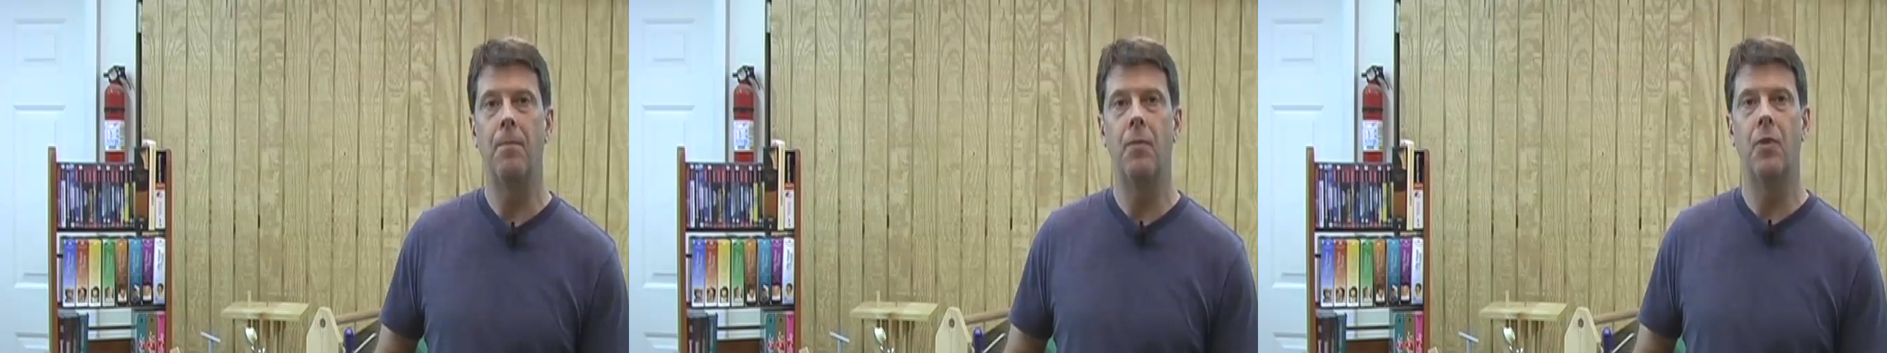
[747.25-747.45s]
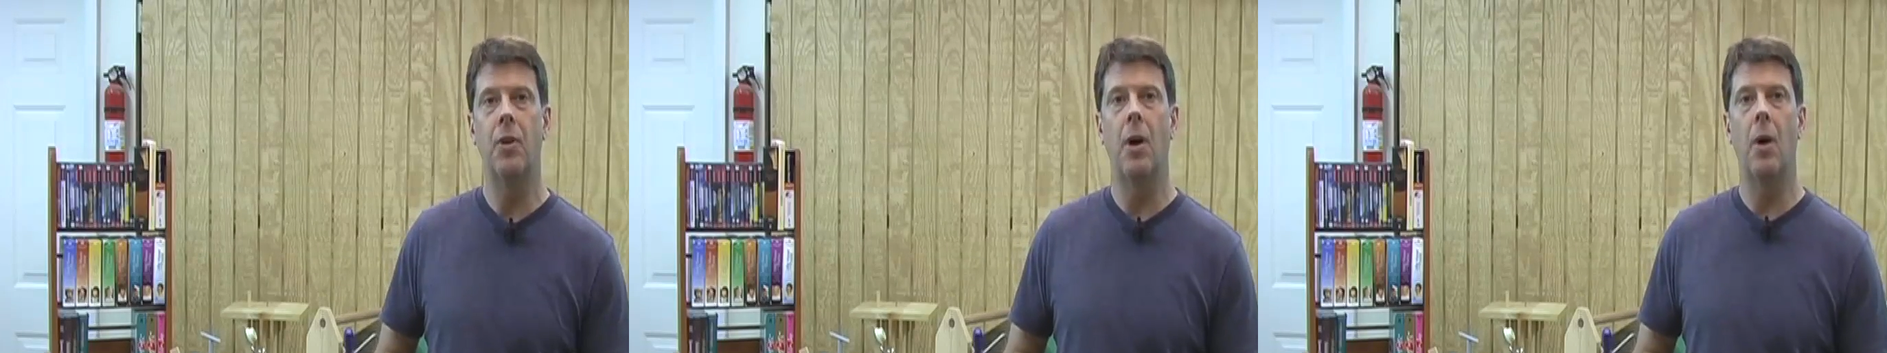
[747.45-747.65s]

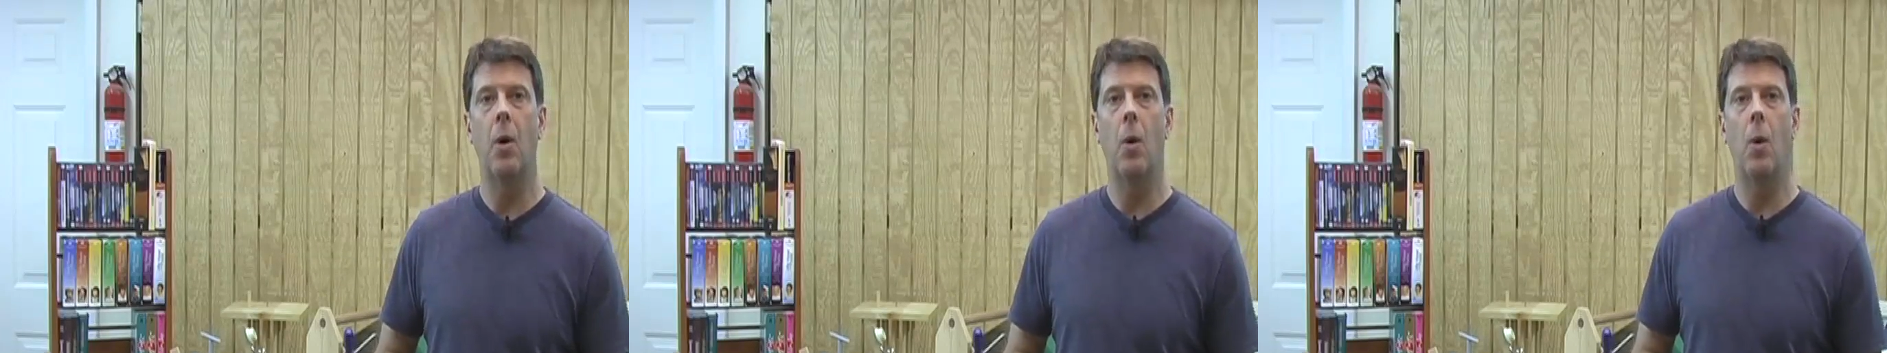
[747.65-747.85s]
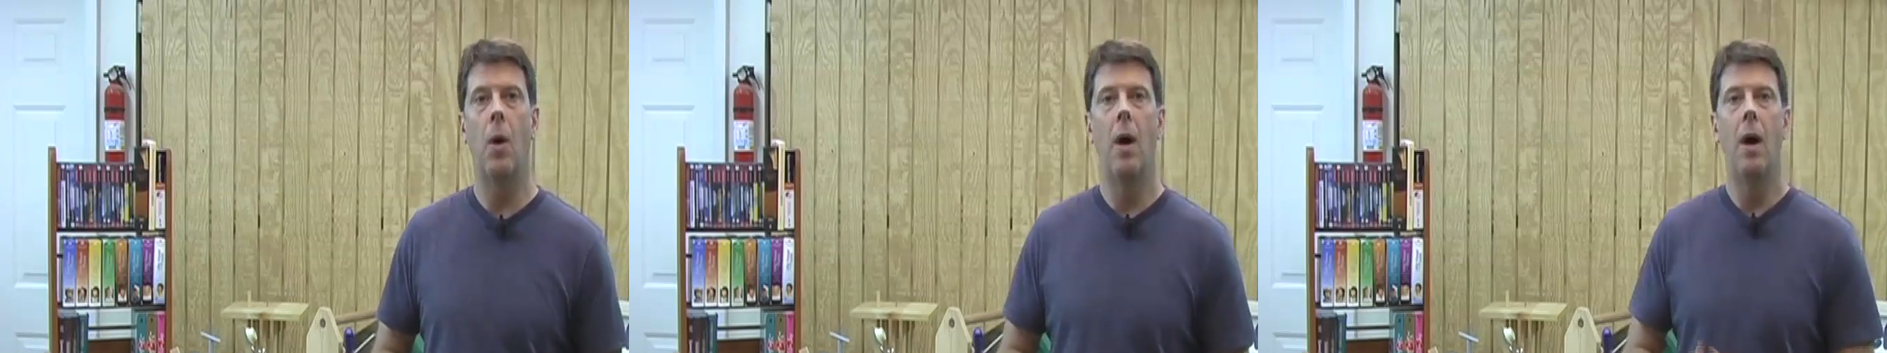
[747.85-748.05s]

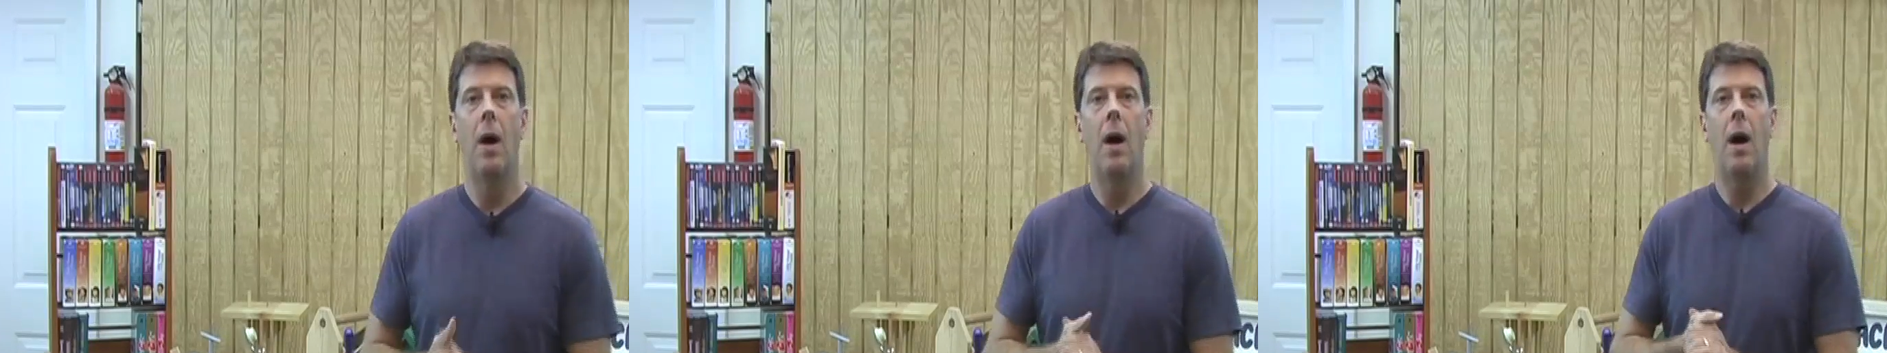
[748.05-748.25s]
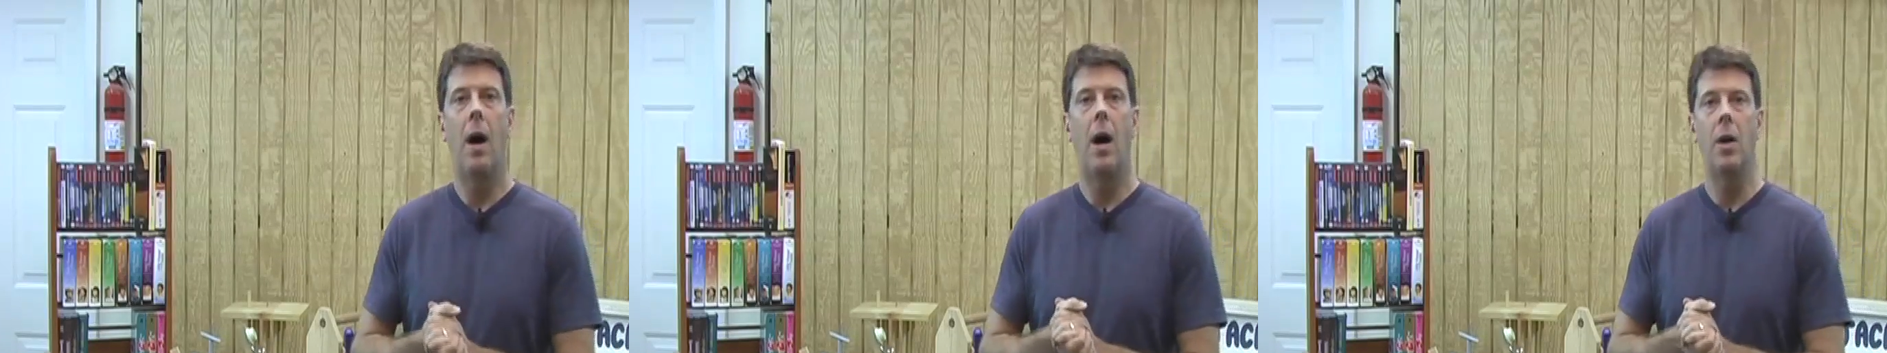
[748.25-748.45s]
So
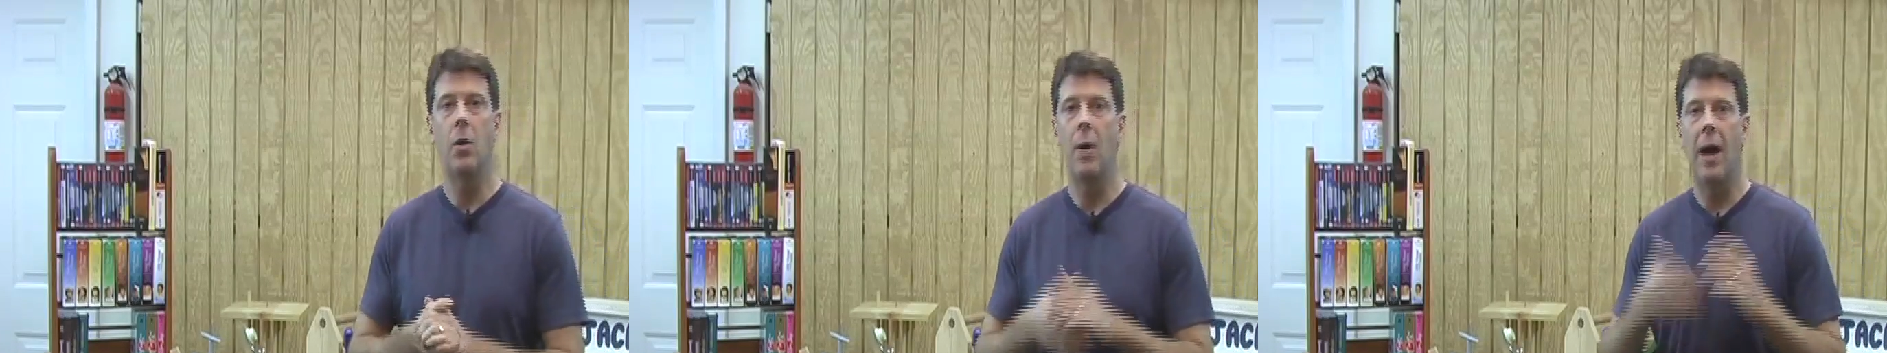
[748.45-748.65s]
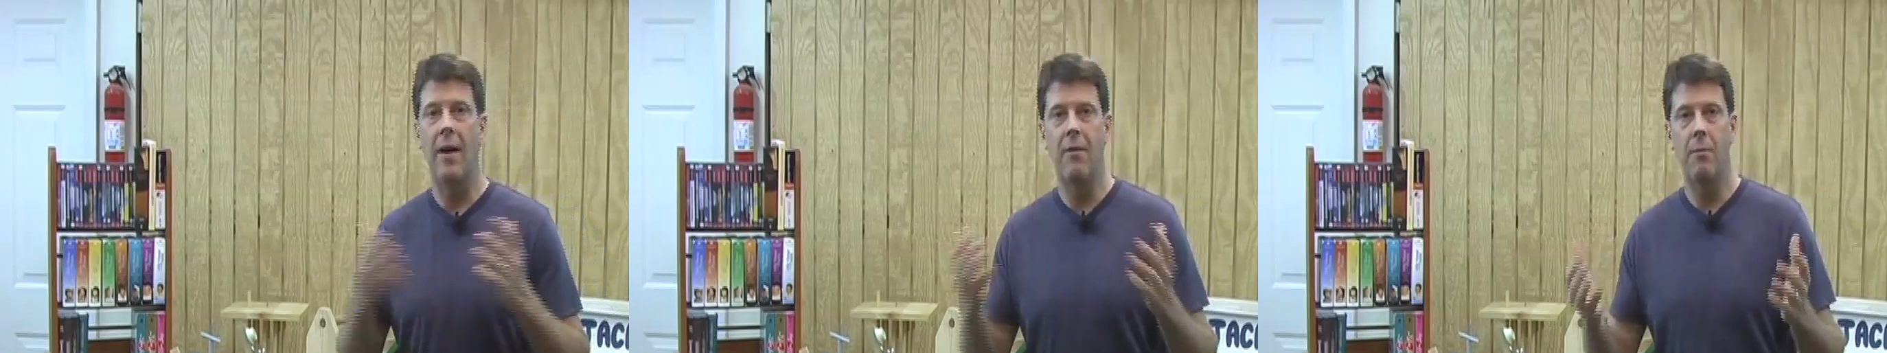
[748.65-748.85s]

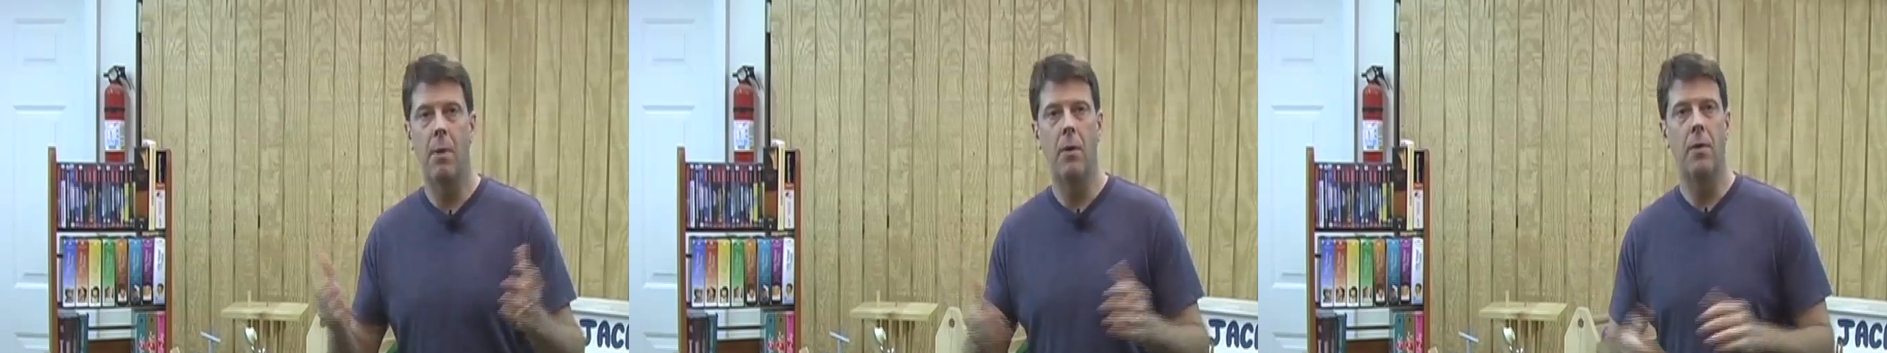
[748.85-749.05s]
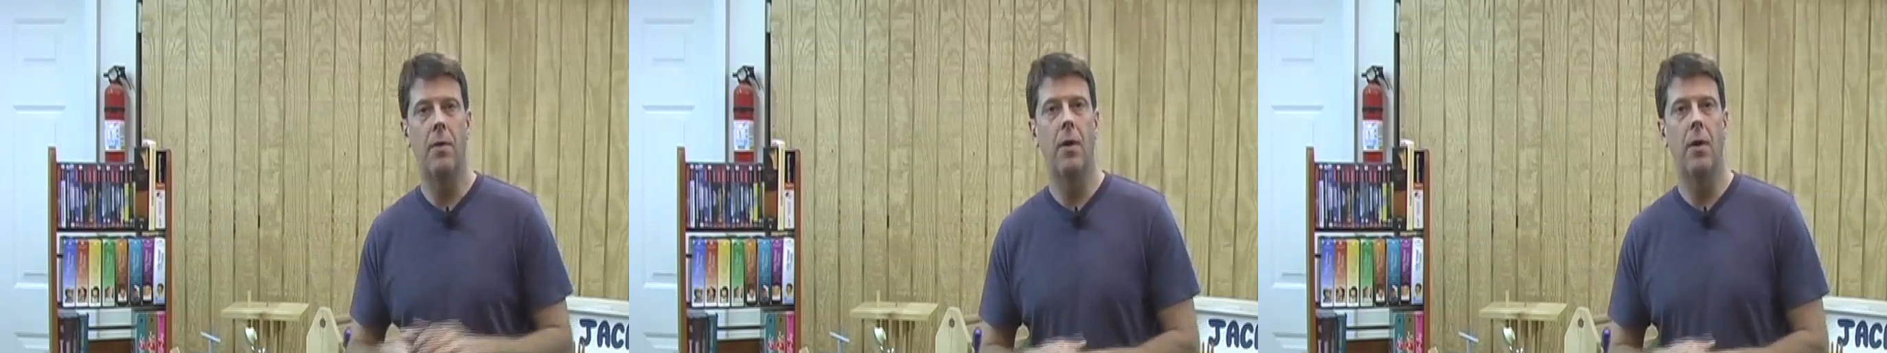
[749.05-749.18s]
you have both